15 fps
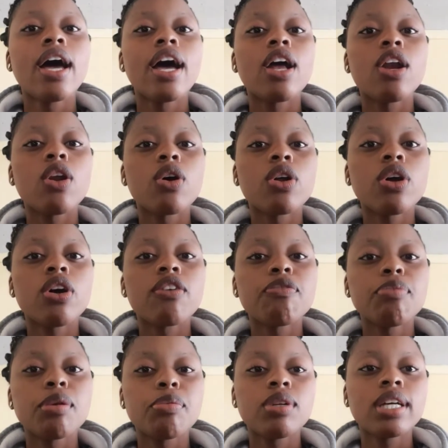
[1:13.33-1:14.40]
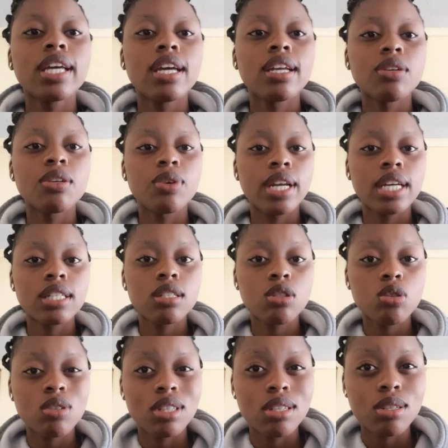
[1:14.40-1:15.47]
a lot of people can
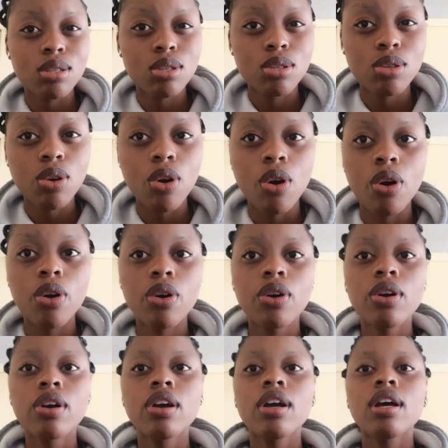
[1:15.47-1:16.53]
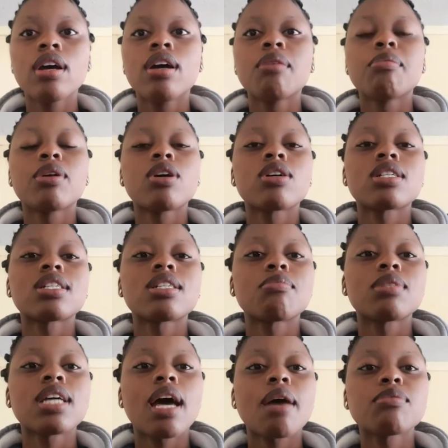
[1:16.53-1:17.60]
relate to this song, because
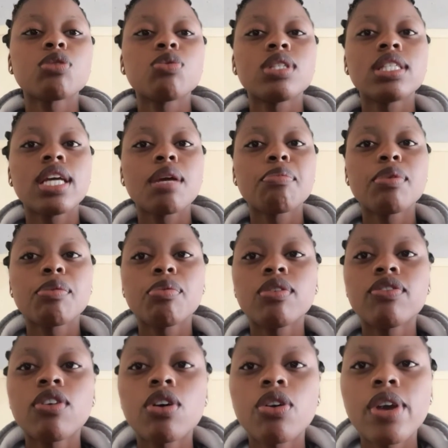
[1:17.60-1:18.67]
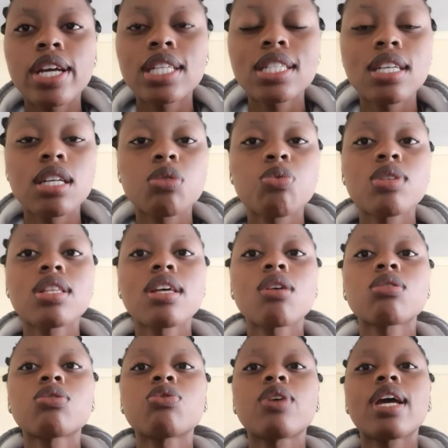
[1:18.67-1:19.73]
sometimes we take people for granted
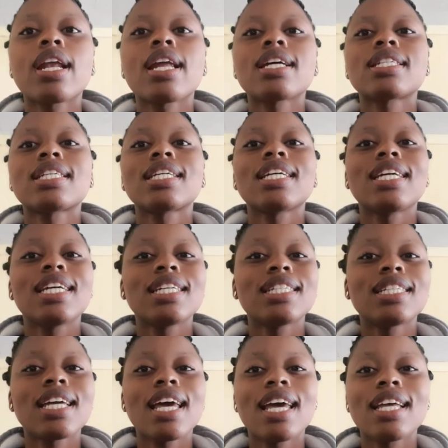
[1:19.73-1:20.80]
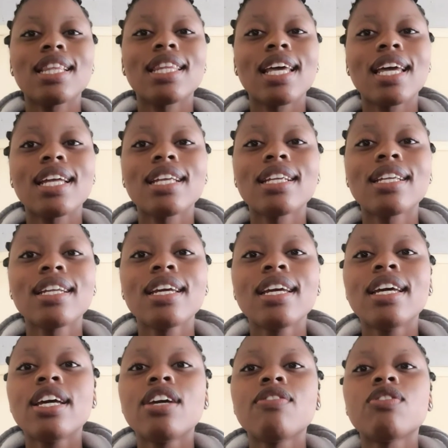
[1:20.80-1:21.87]
without realizing it, and then
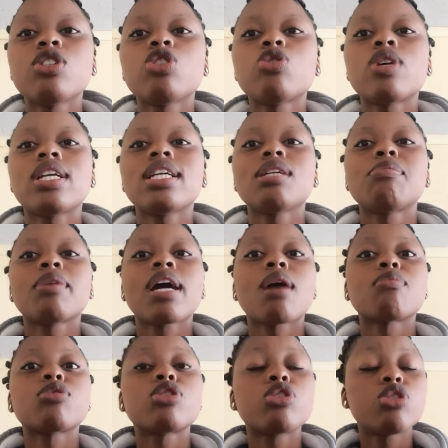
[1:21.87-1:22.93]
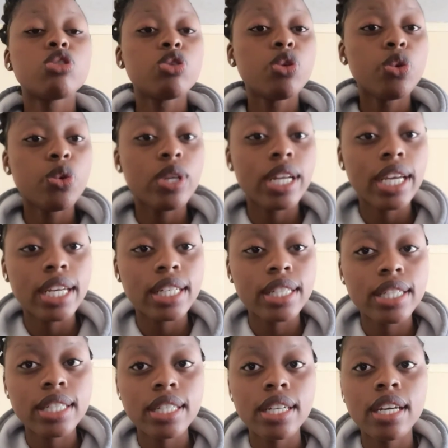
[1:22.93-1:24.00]
eventually it becomes too
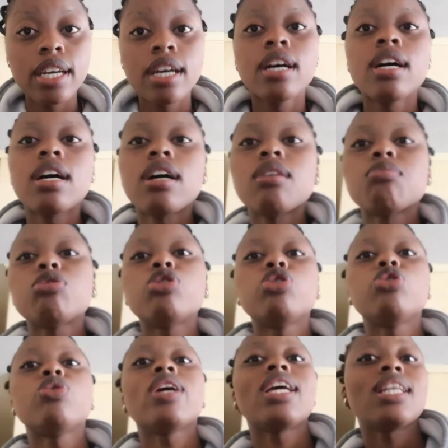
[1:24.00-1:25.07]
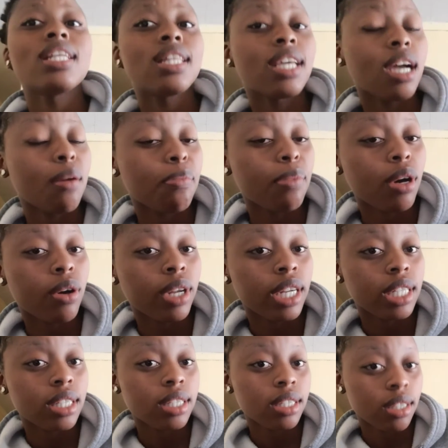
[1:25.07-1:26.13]
late to do anything about
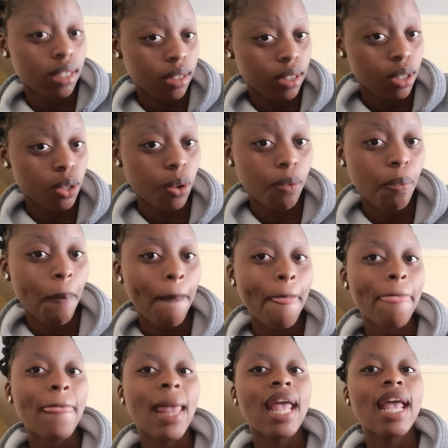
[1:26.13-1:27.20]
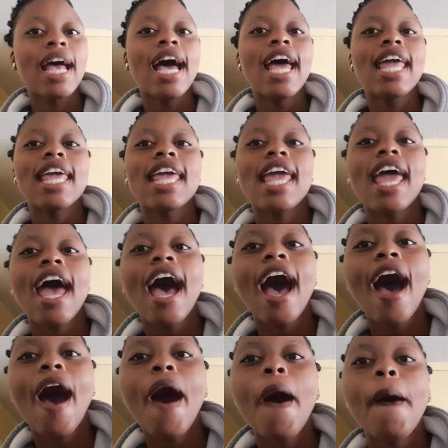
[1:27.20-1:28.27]
it. So
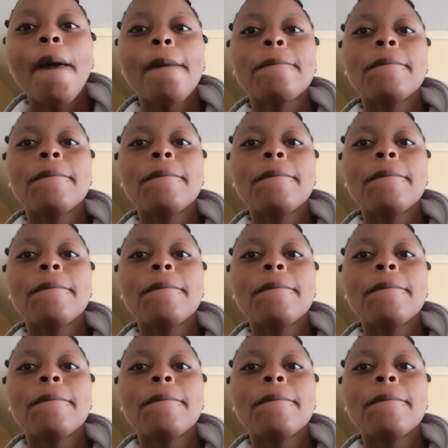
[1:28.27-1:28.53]
yeah,